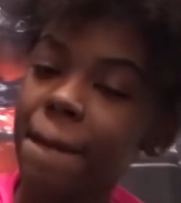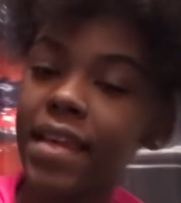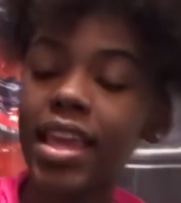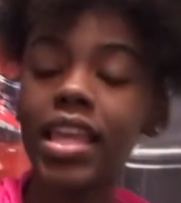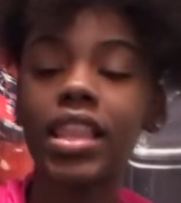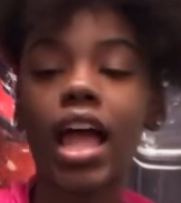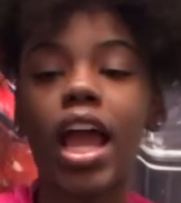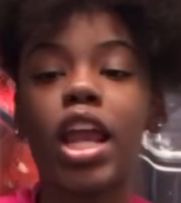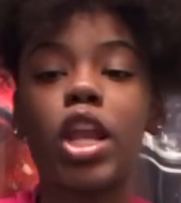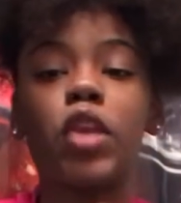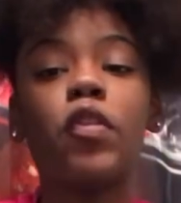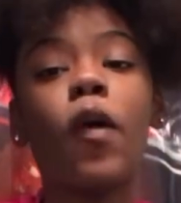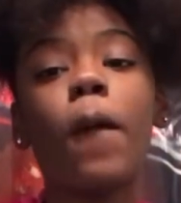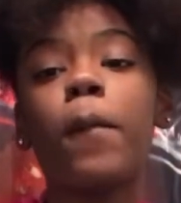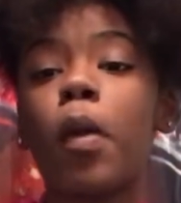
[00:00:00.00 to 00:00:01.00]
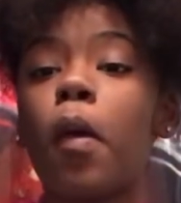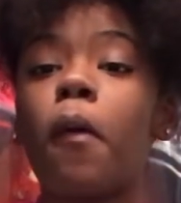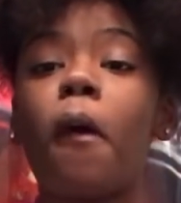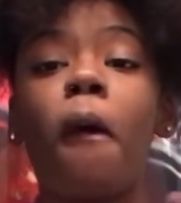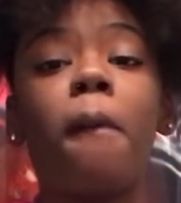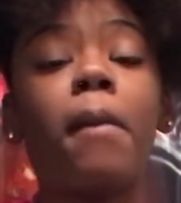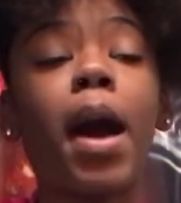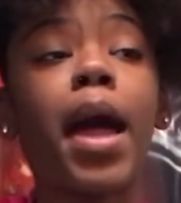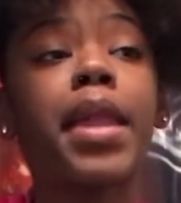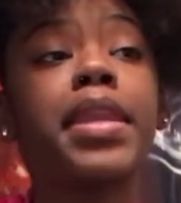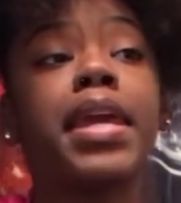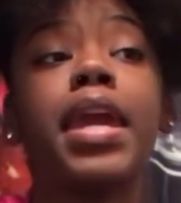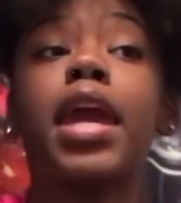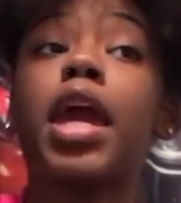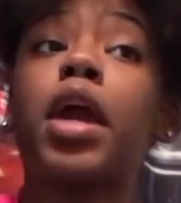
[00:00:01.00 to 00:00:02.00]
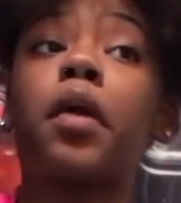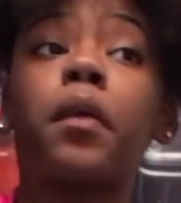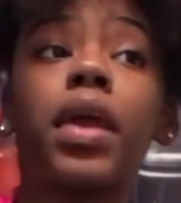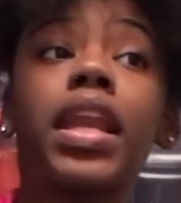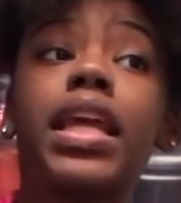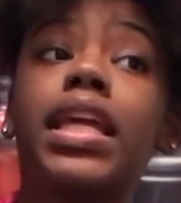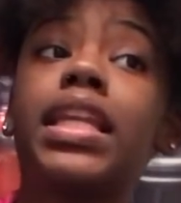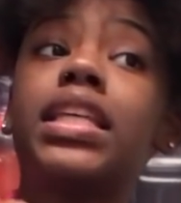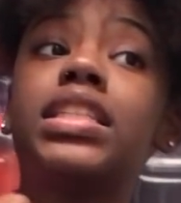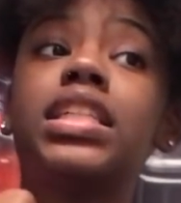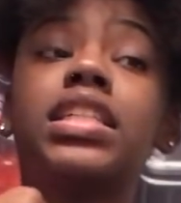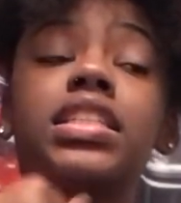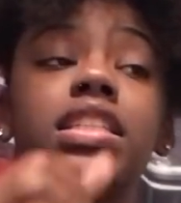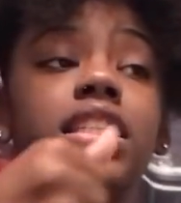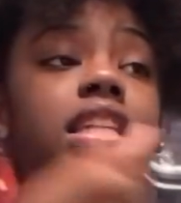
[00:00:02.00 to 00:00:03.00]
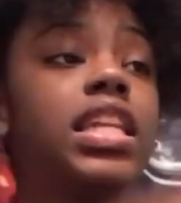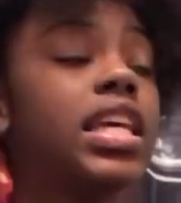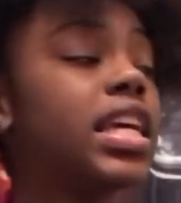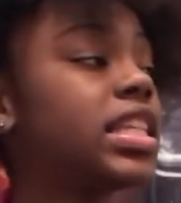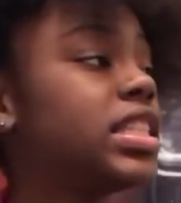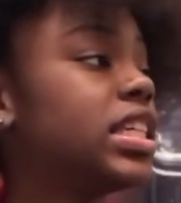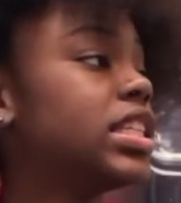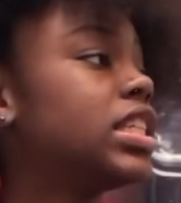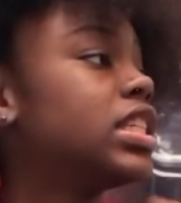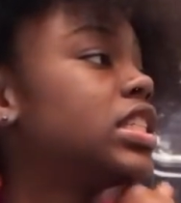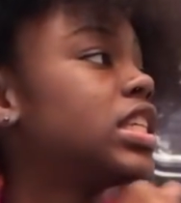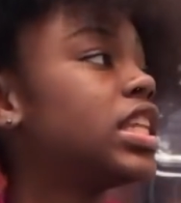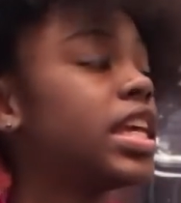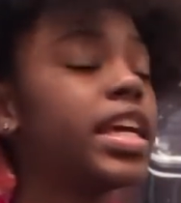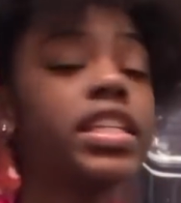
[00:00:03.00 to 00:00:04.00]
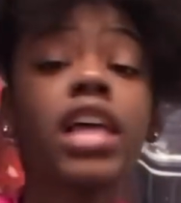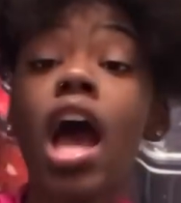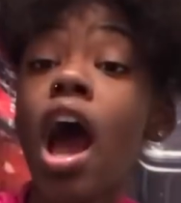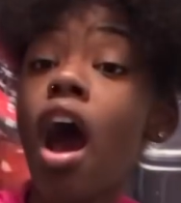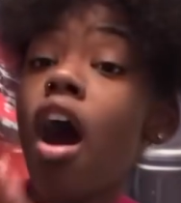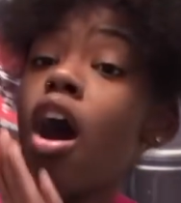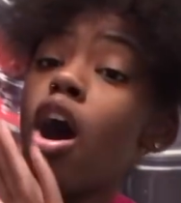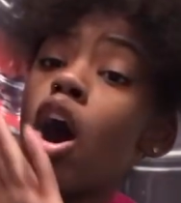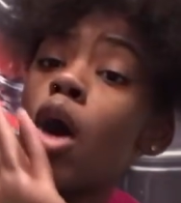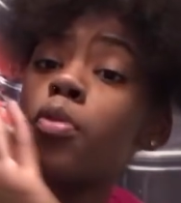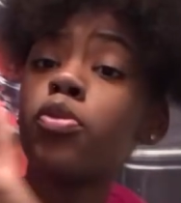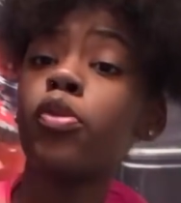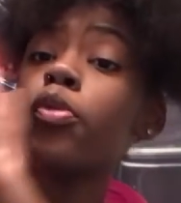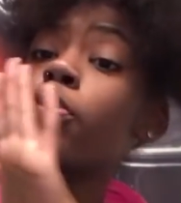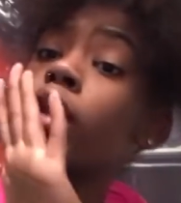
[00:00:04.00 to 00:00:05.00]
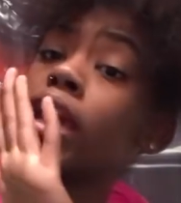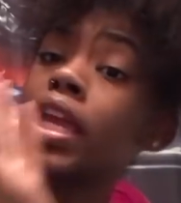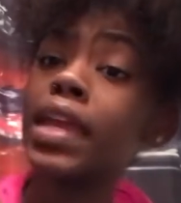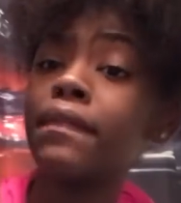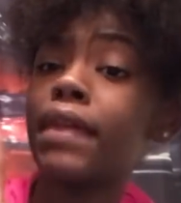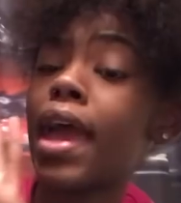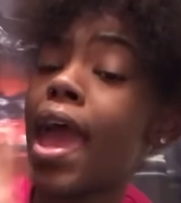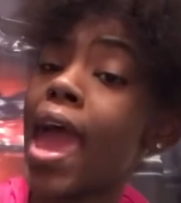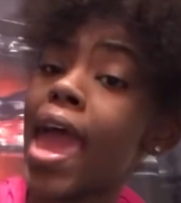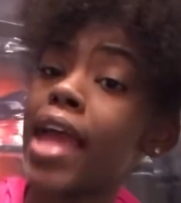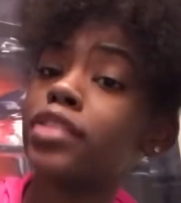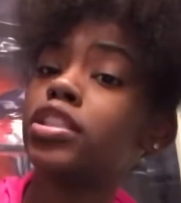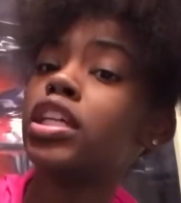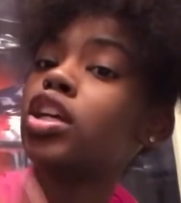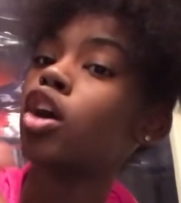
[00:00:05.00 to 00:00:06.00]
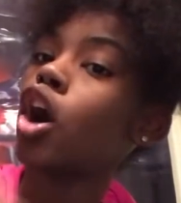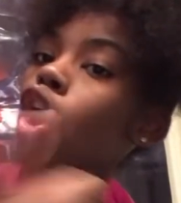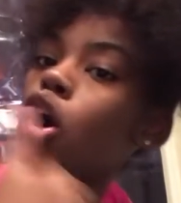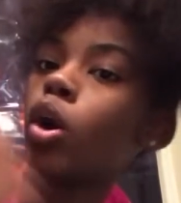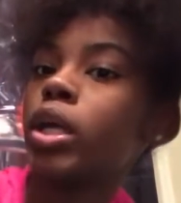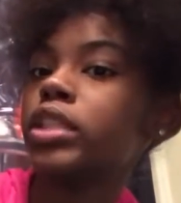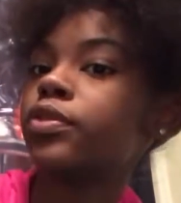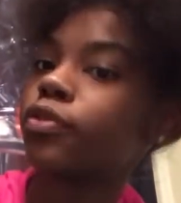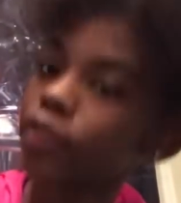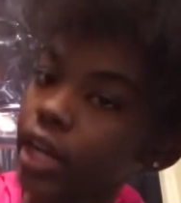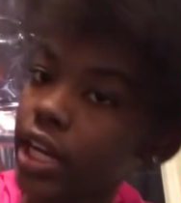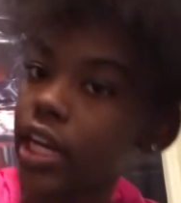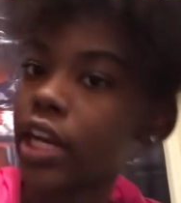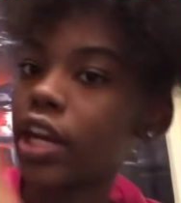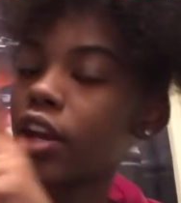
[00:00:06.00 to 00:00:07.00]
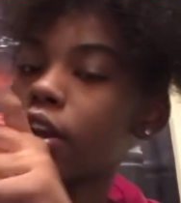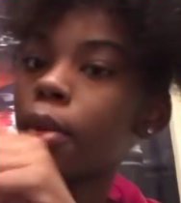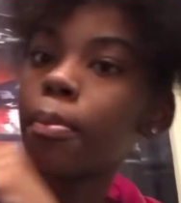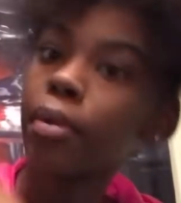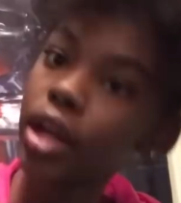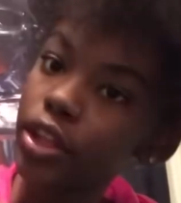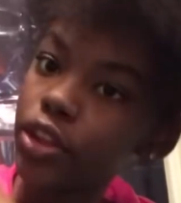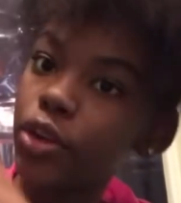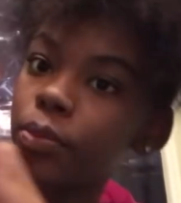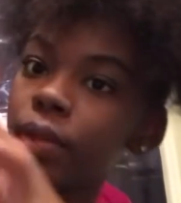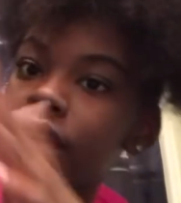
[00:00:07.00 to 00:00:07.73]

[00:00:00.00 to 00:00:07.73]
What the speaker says: He like, no, bro, on my dead granny, did this and this. You can even ask. He called his friend in there, the brother.